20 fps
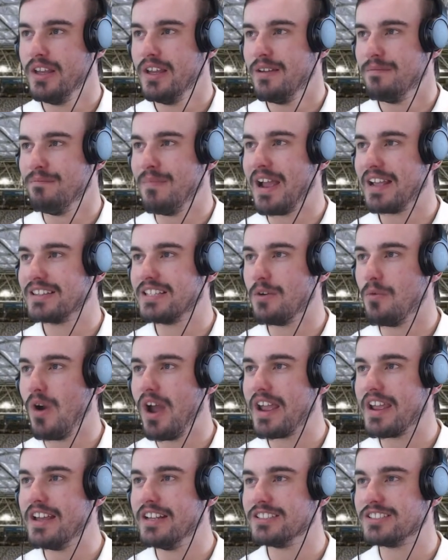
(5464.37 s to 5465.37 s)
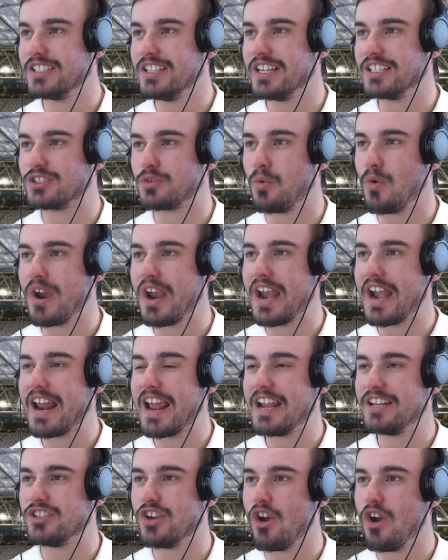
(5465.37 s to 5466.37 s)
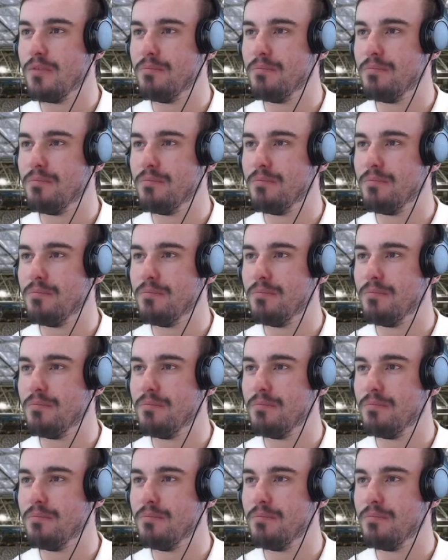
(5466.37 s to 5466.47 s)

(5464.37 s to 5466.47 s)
make their way into the 22.